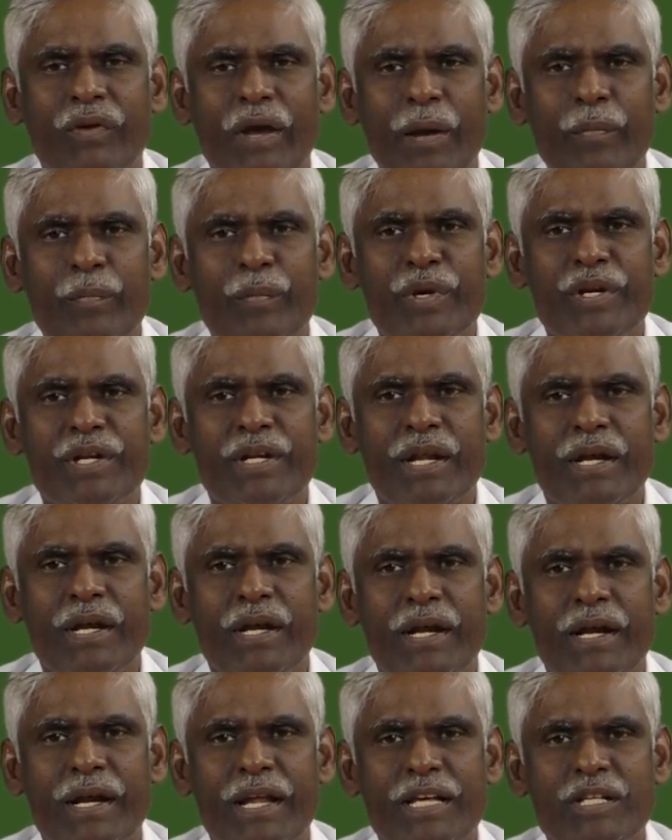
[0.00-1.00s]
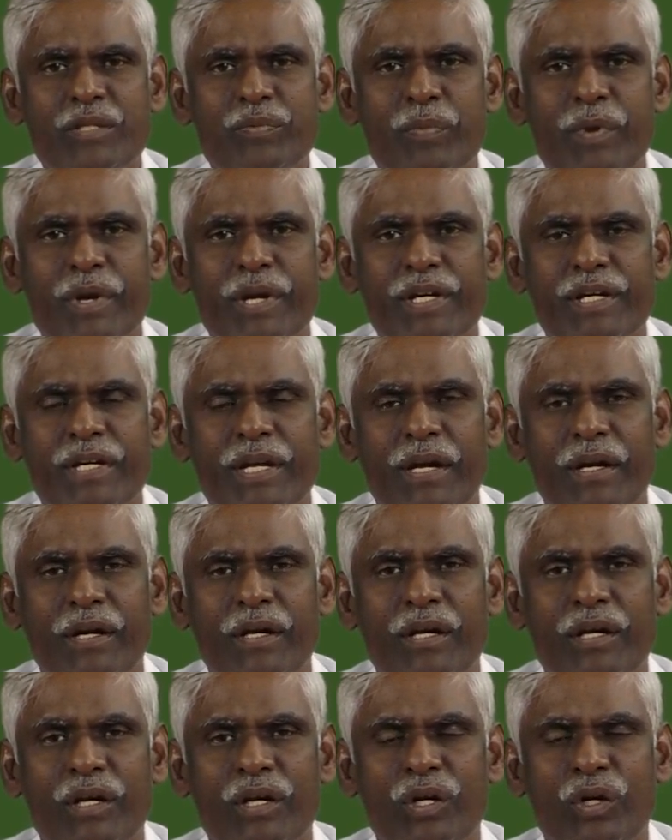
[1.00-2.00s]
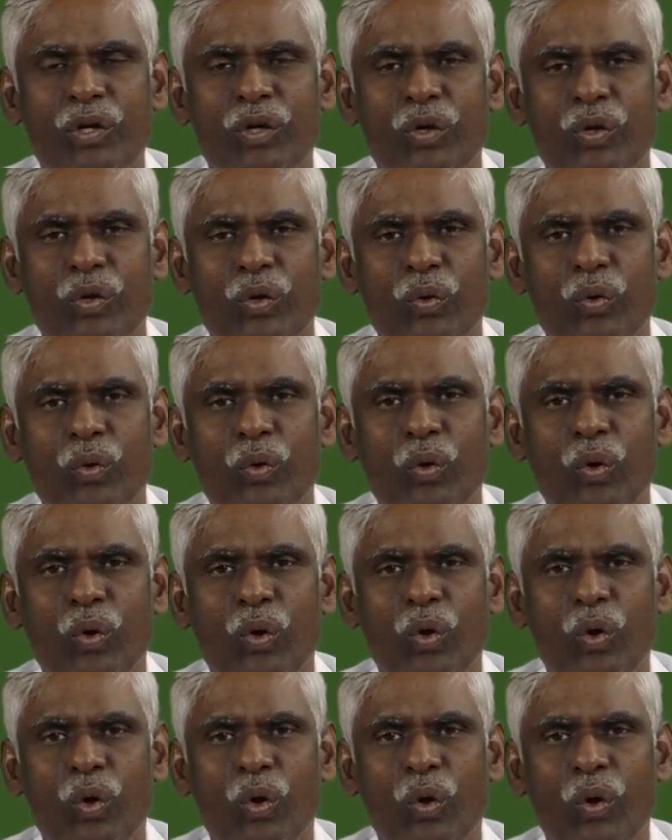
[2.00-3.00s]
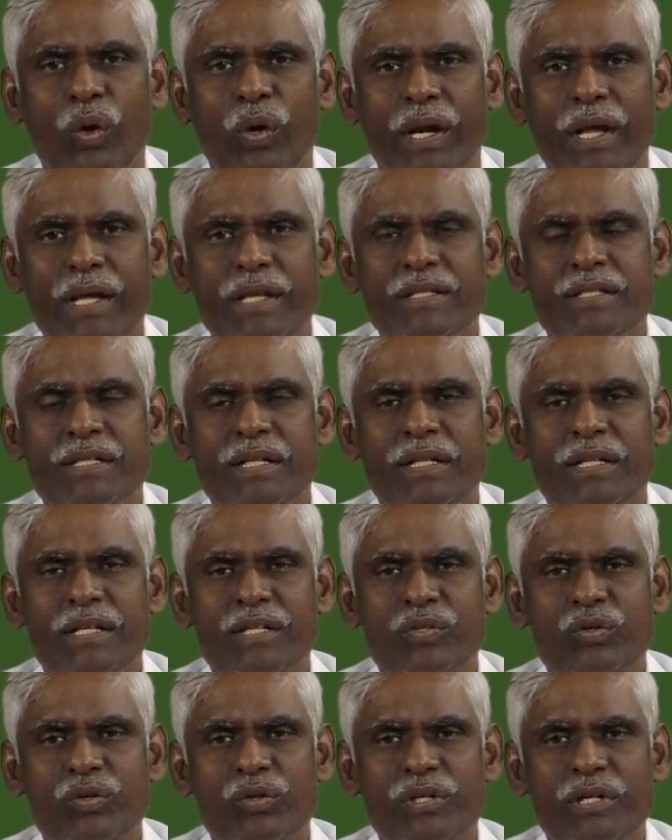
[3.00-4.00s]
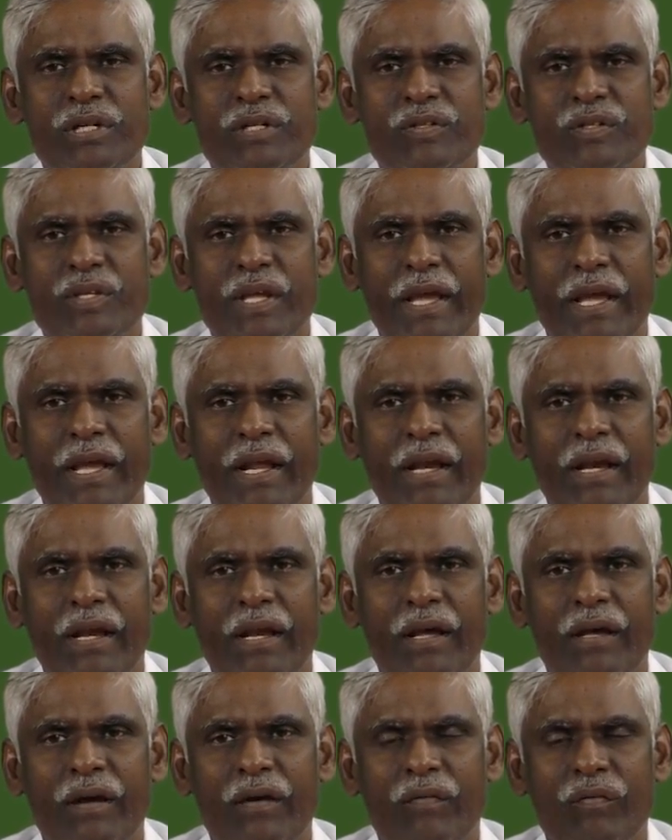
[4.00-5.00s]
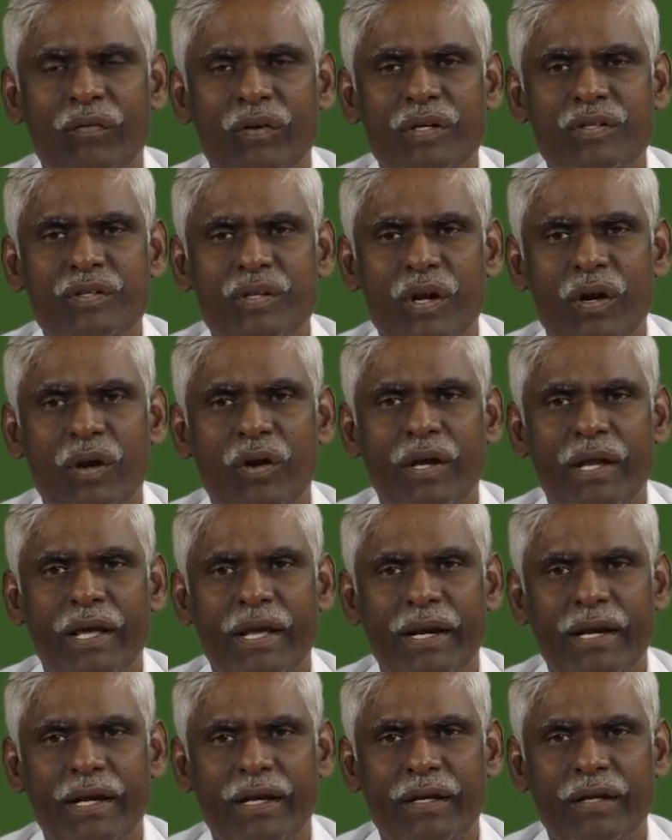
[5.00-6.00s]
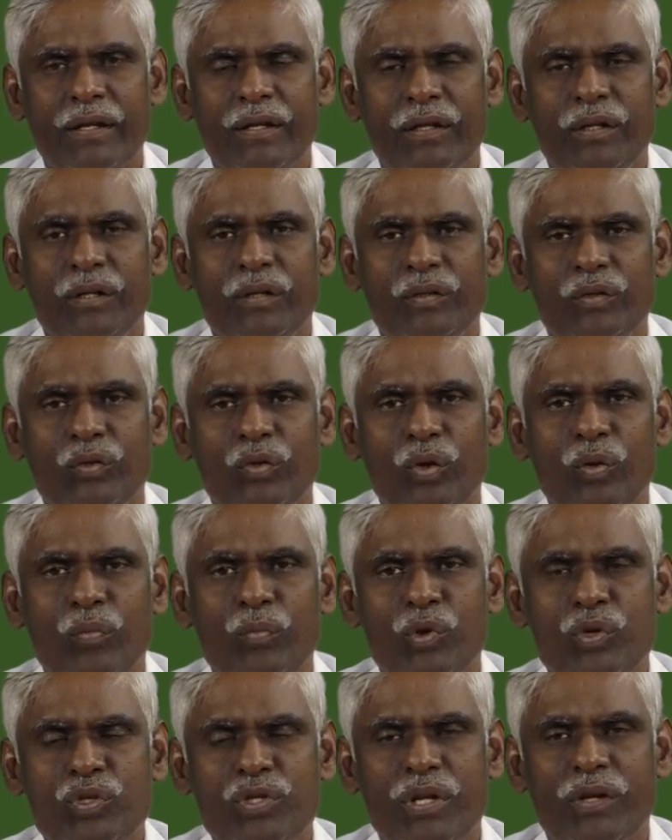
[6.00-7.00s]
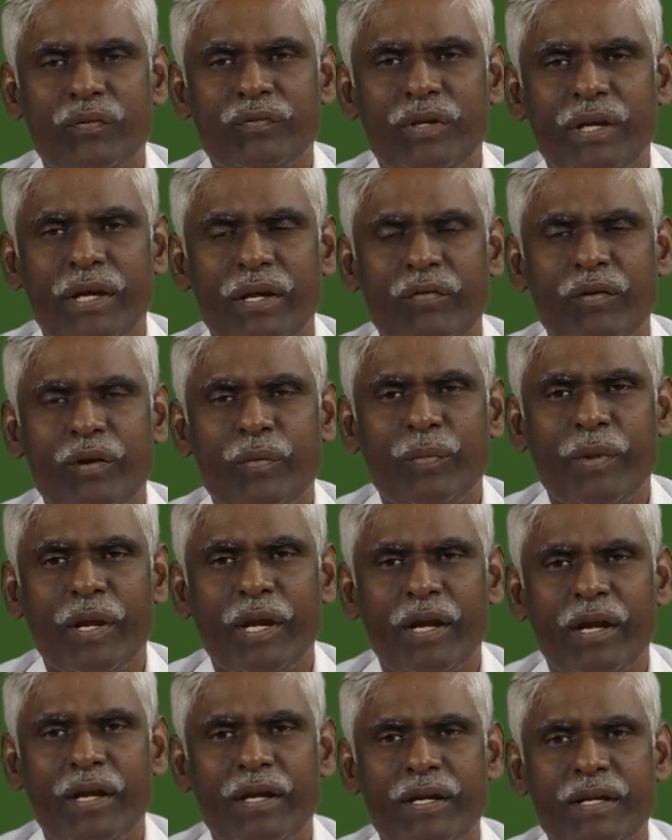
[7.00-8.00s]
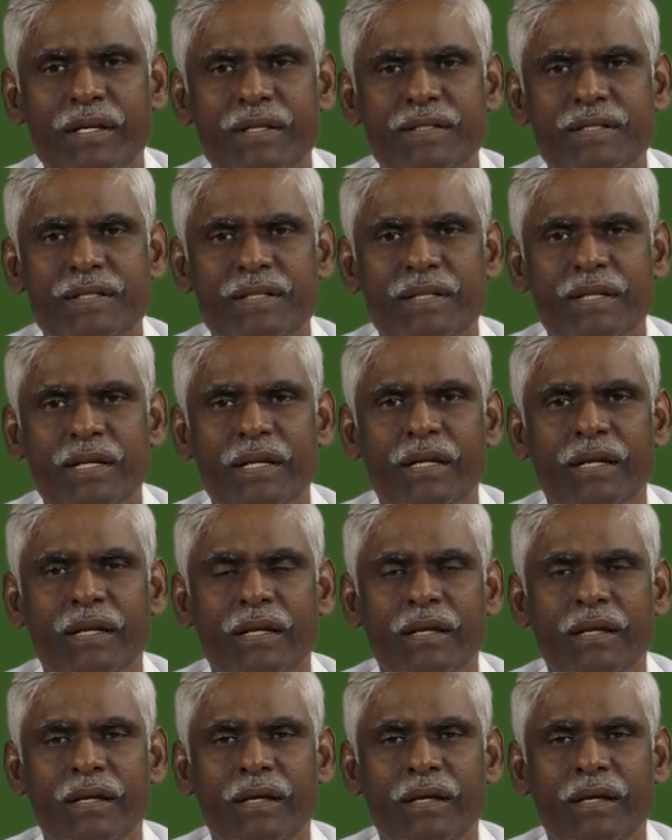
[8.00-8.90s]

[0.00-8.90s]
ambition and aspiration to rise in the social scale was not correct. Though most of the developing countries still